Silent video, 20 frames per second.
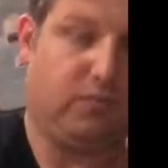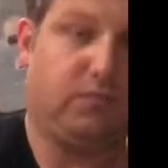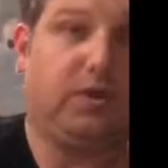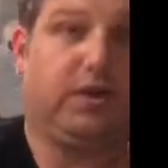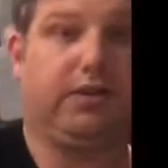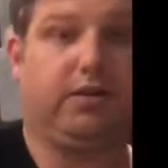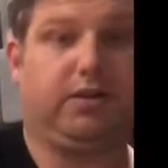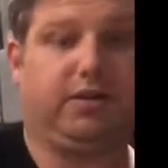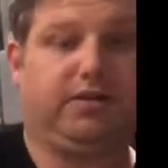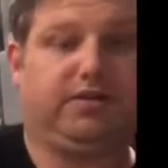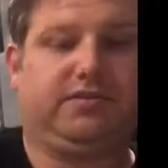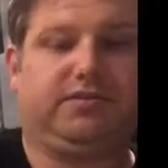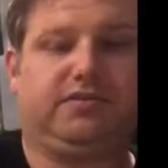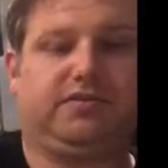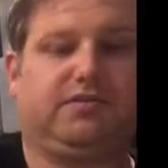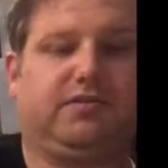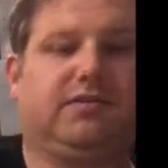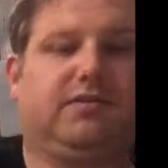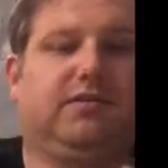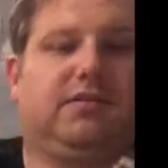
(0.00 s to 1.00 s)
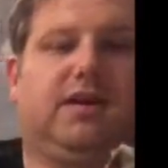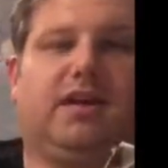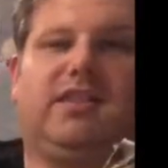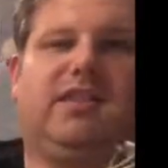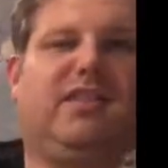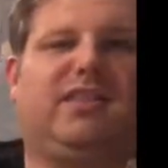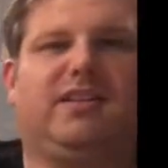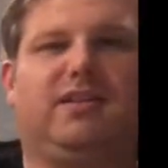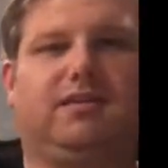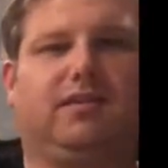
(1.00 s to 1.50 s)
whether it's
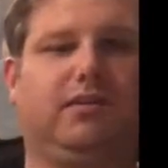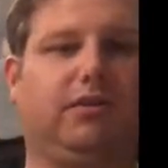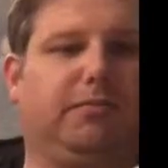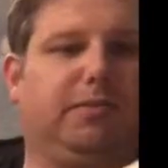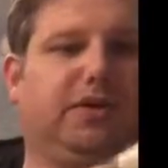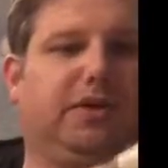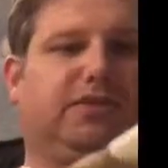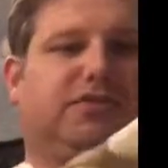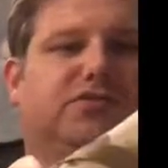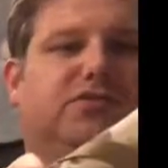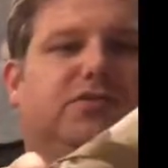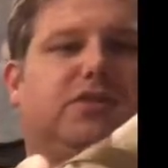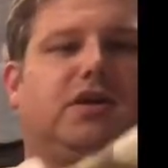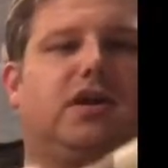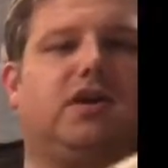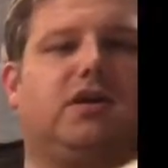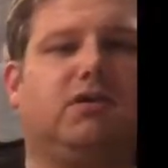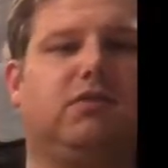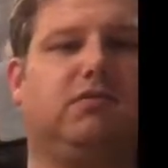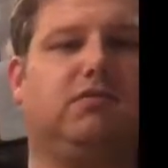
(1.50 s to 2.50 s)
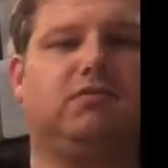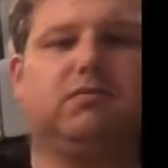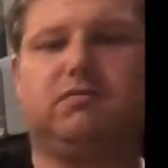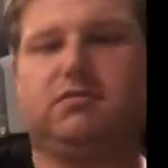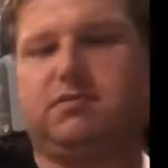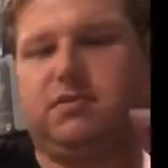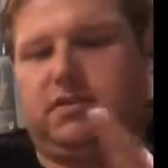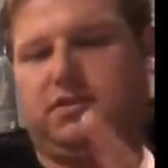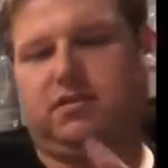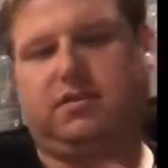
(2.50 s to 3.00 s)
other than a little bit of snow,
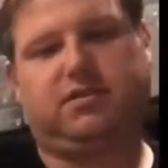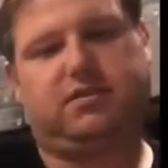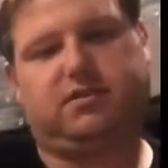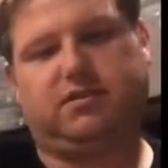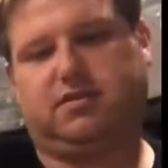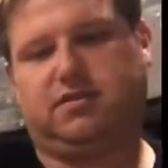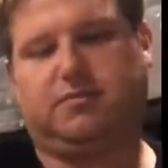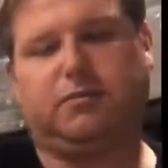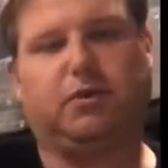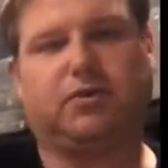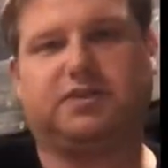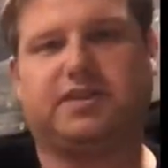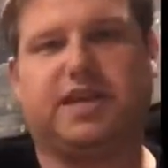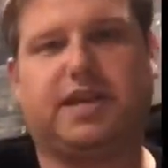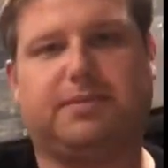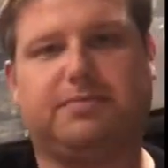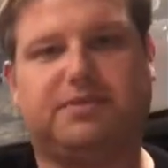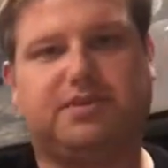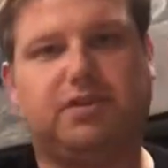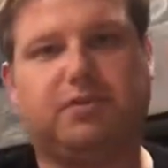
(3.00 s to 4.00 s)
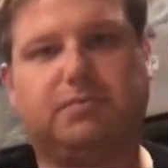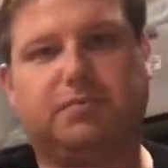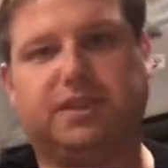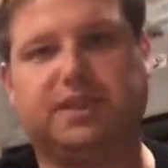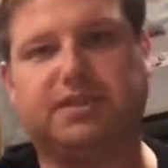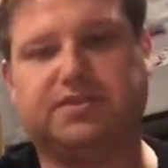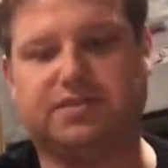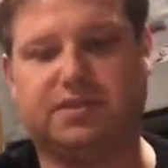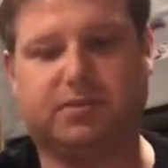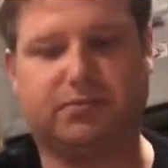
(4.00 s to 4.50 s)
the multicam still
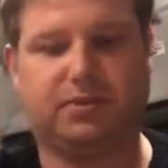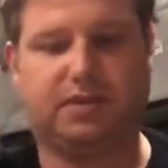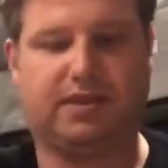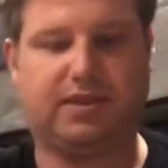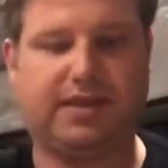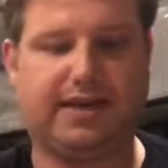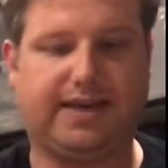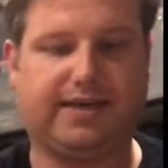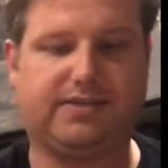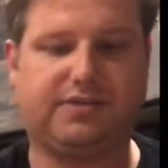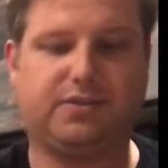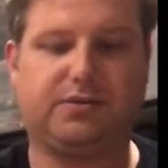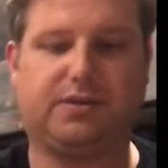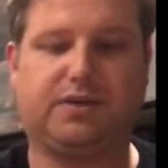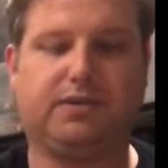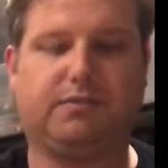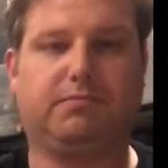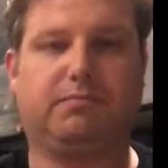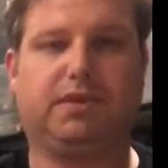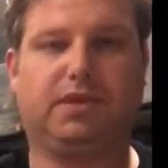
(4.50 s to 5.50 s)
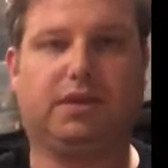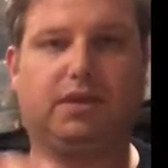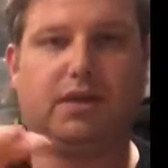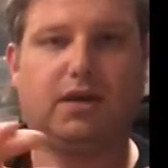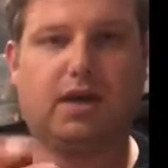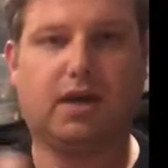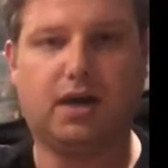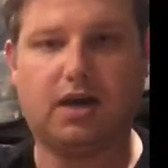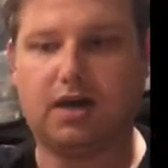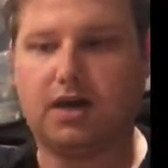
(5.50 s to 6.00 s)
bleeds in with that. So it can be
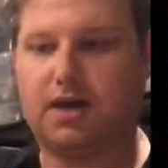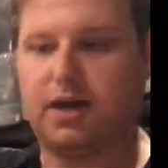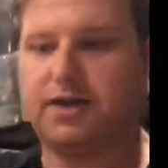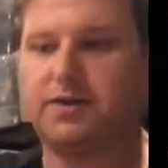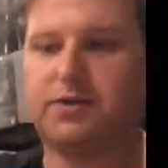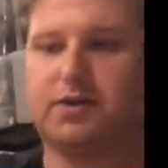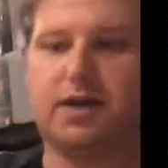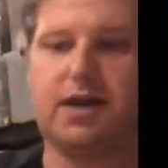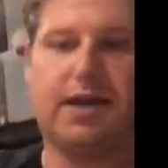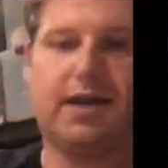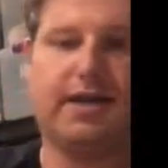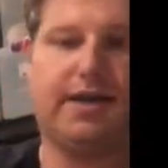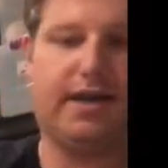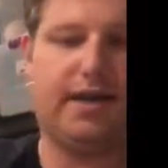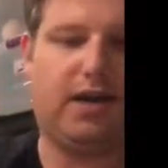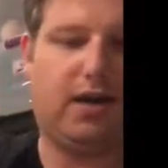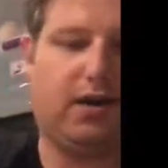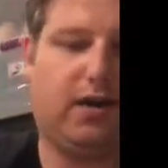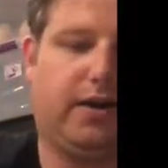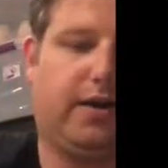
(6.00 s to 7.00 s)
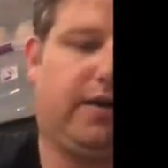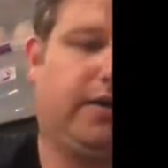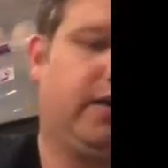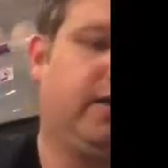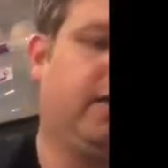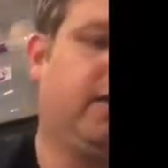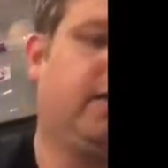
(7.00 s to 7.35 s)
hot, dry, and arid,